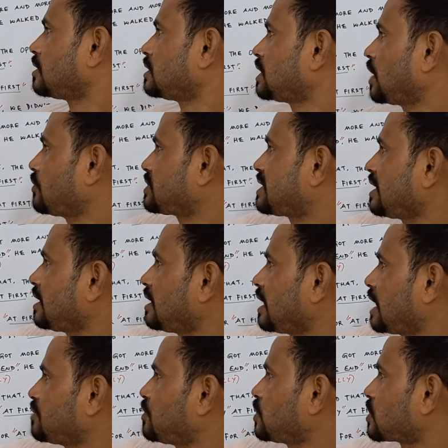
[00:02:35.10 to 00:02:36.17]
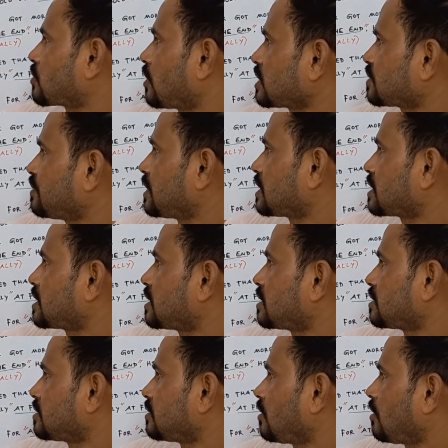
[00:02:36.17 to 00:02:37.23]
Here you see I put a cross mark
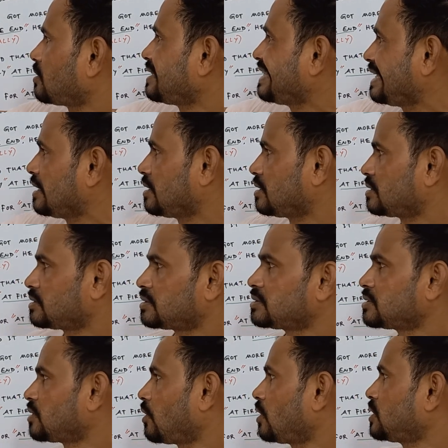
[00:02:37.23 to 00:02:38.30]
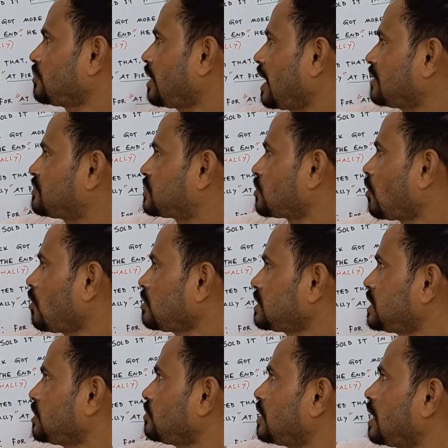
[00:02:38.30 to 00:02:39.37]
on D. Already I've
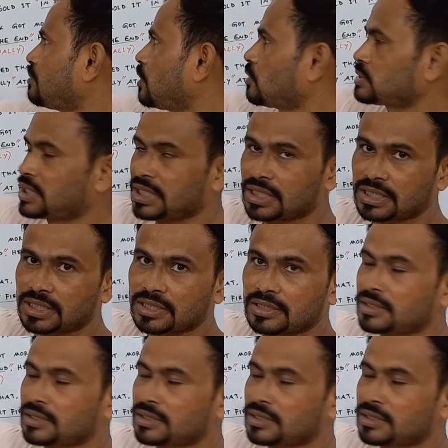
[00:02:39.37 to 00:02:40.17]
told you about it